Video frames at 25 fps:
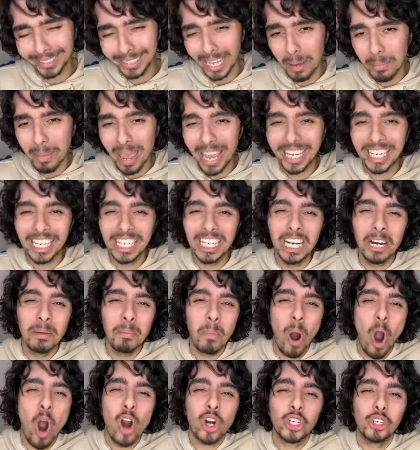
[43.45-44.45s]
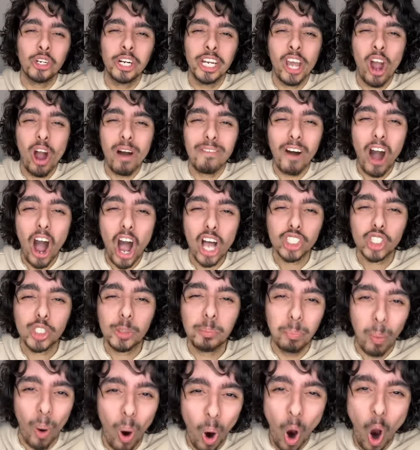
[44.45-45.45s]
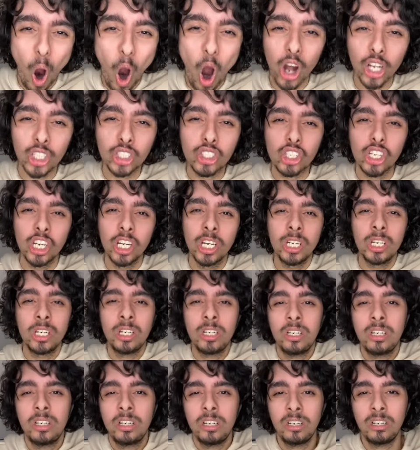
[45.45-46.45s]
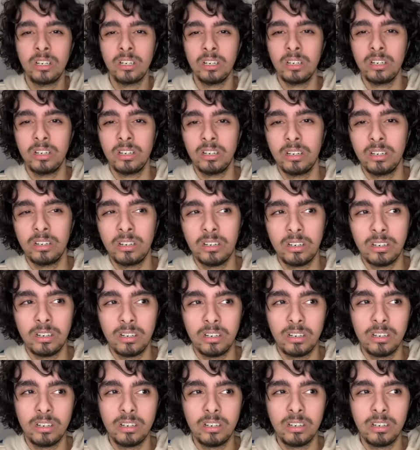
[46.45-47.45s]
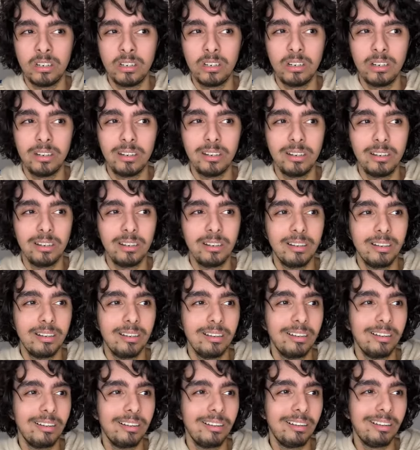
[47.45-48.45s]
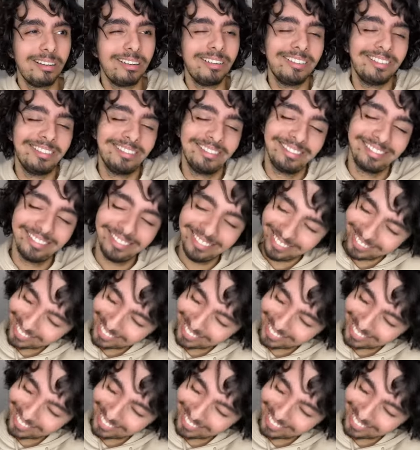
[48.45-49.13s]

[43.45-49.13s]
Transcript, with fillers: They're making a mockery of our sport. Bro, what do you mean your sport?